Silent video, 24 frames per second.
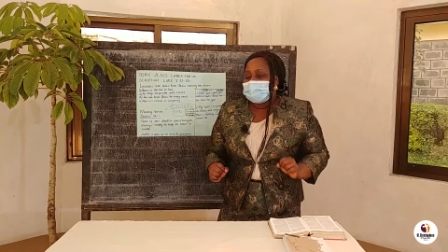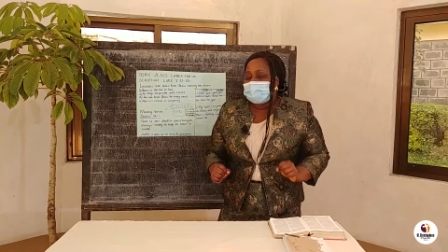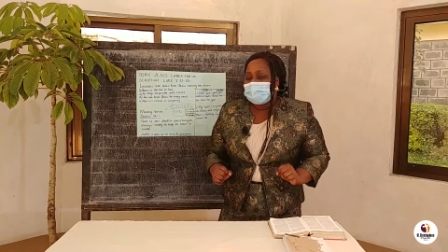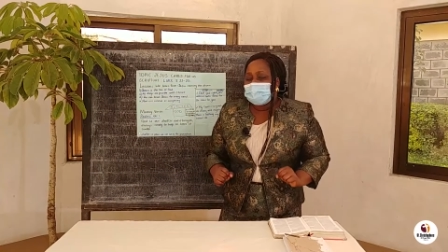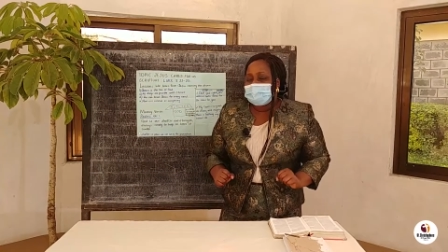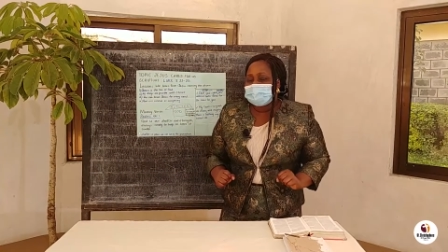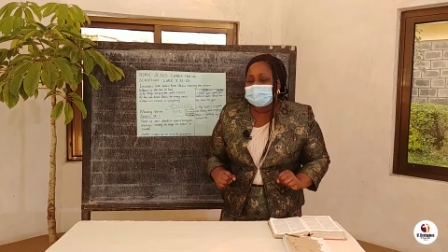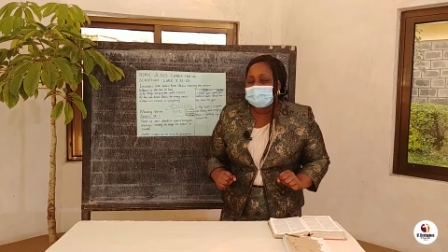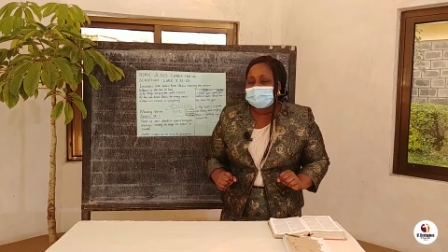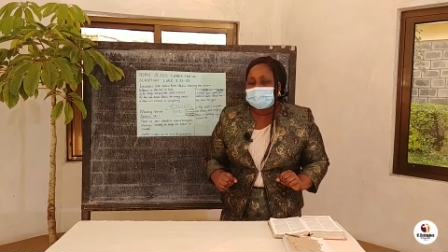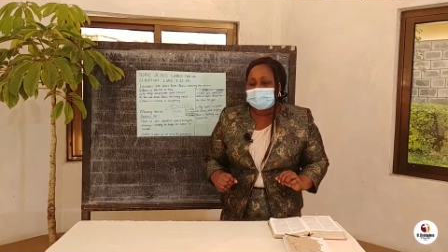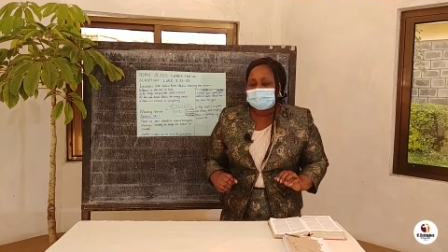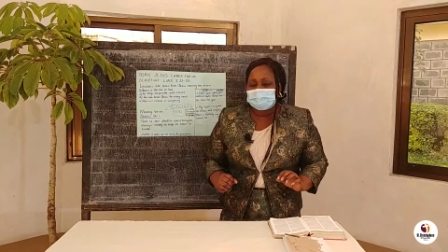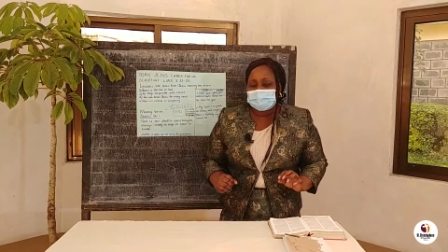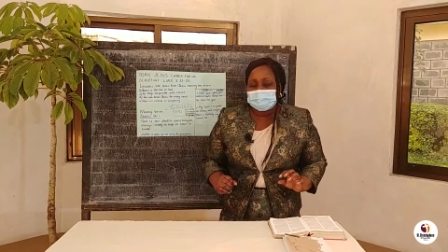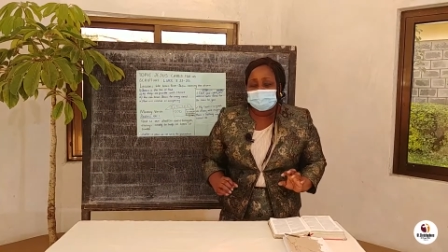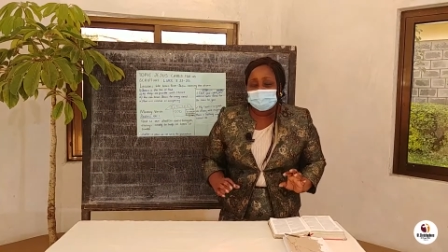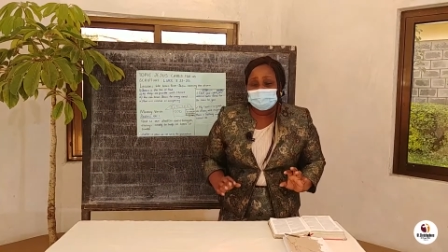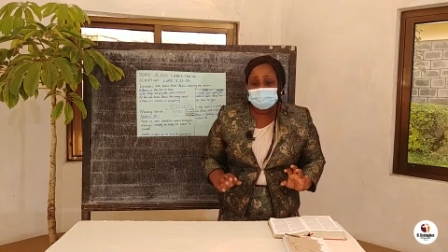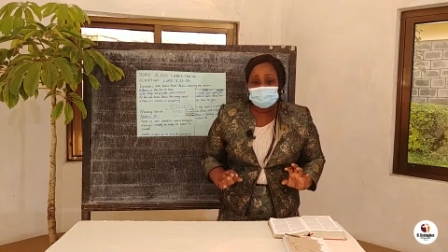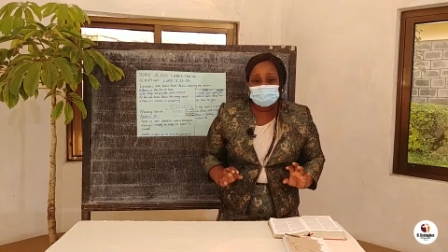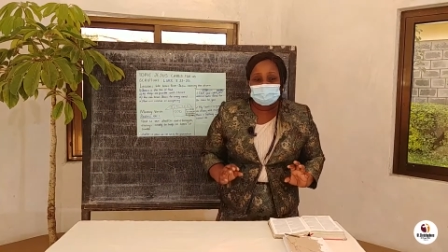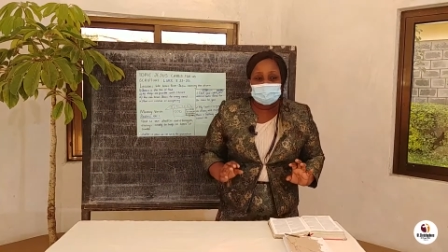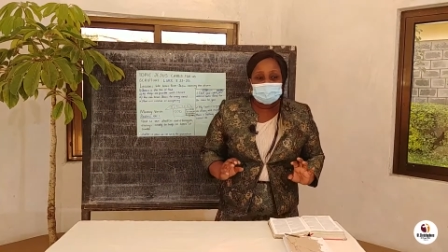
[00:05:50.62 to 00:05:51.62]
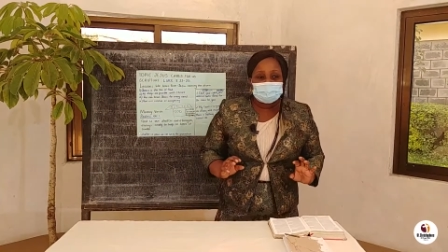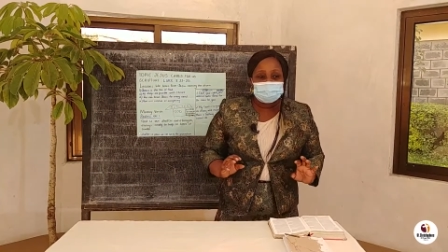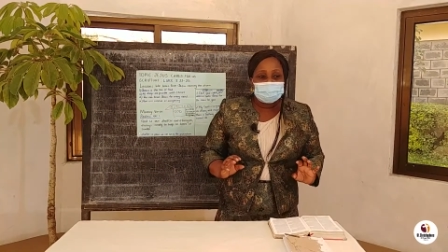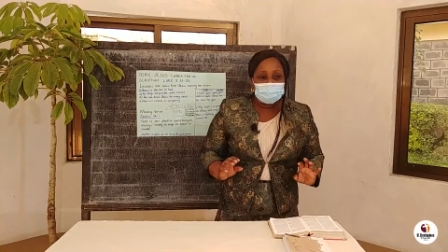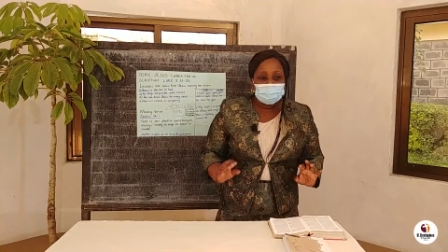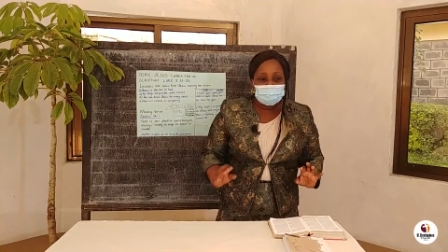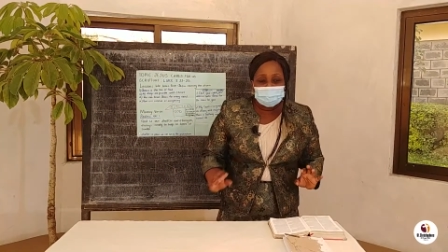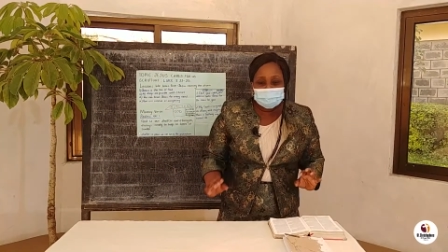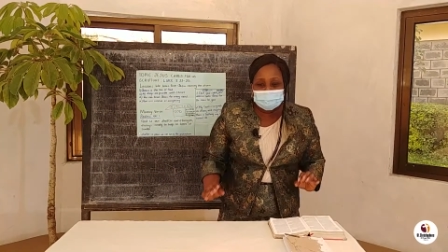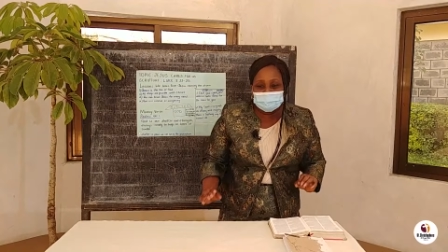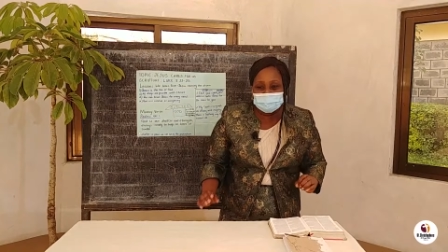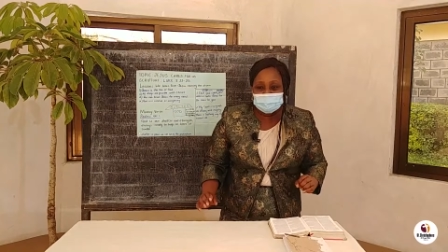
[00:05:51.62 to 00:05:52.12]
they got in the, into the
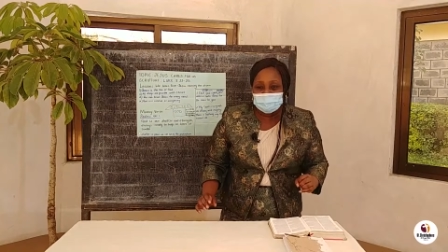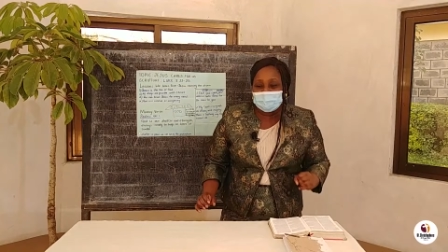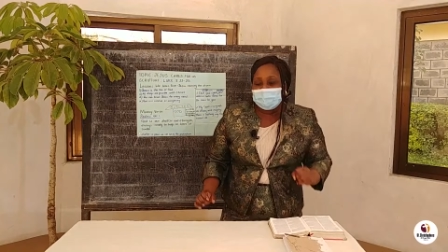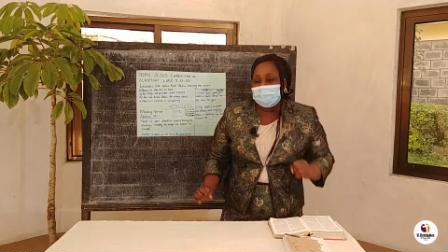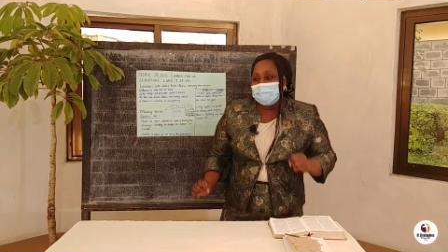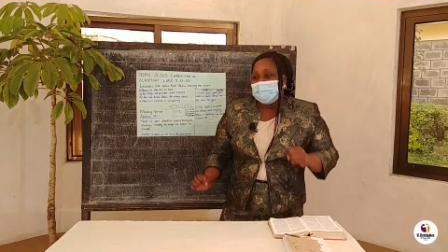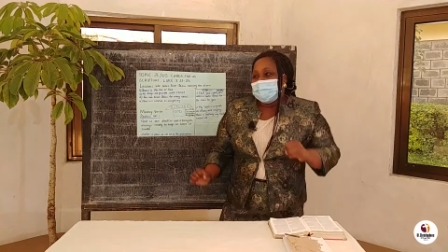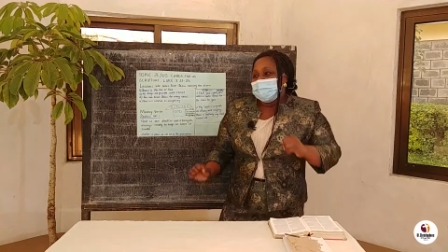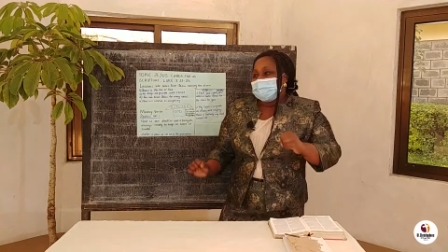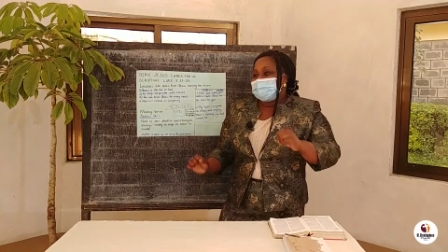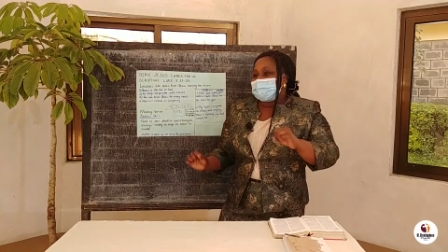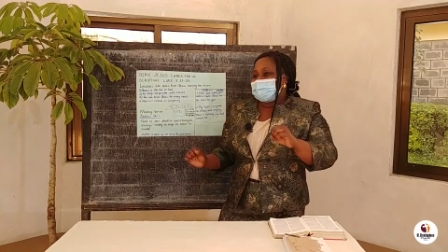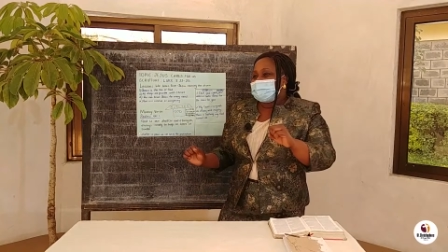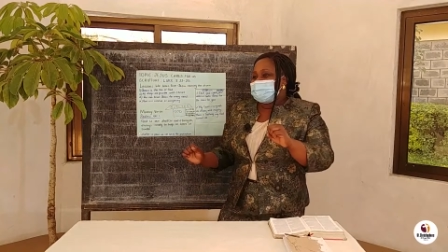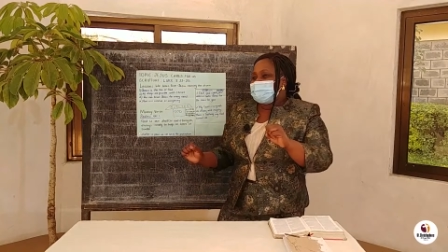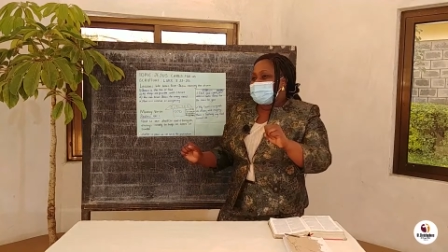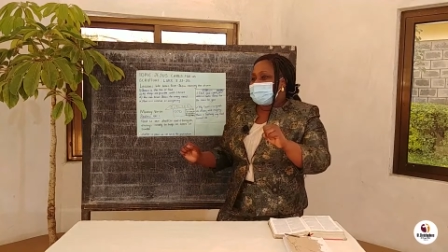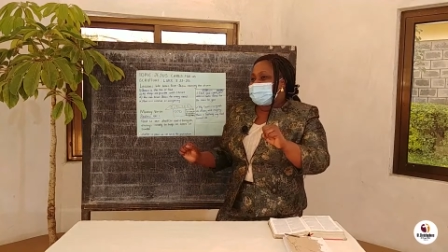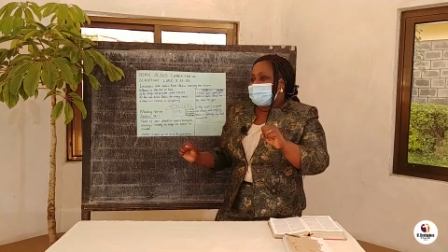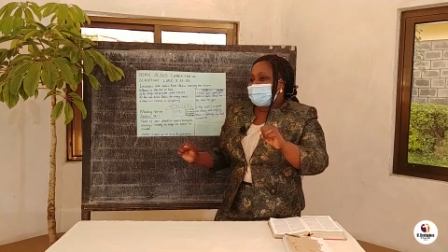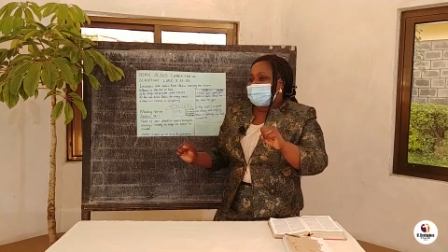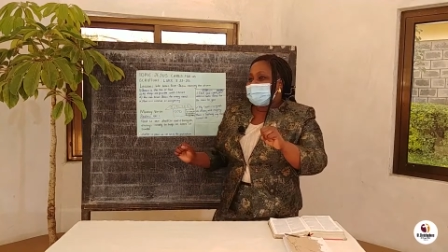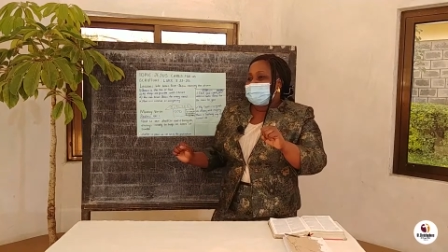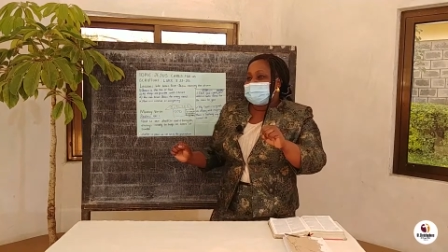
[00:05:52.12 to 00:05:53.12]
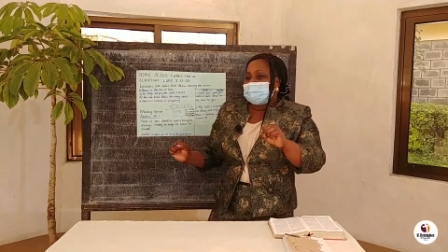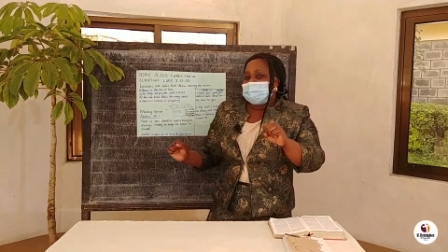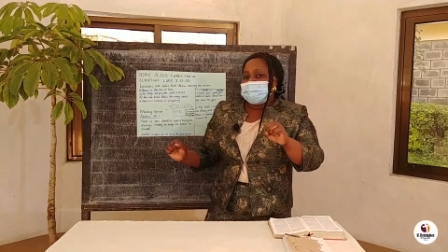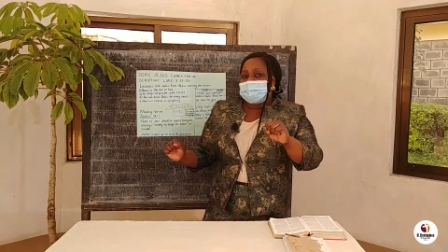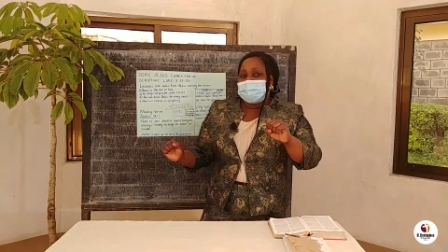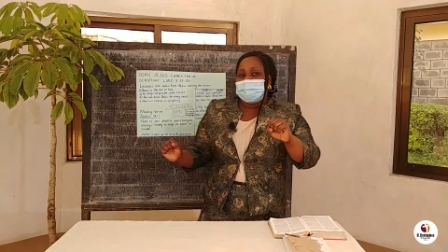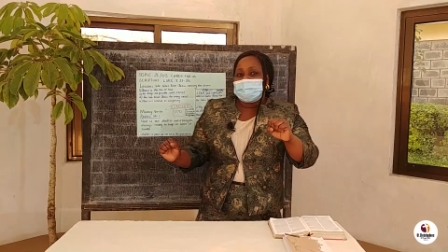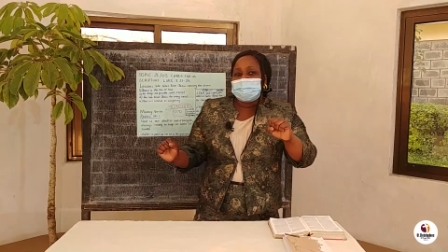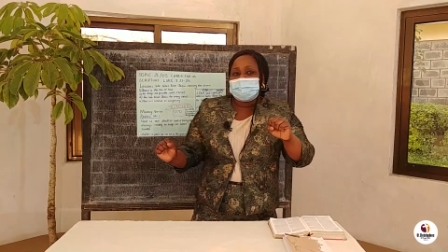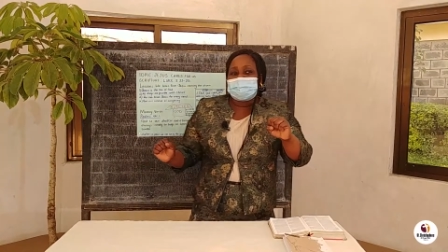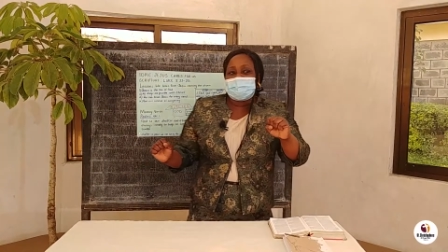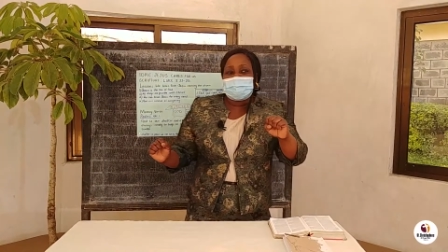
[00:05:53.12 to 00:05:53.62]
boat, the, the, the,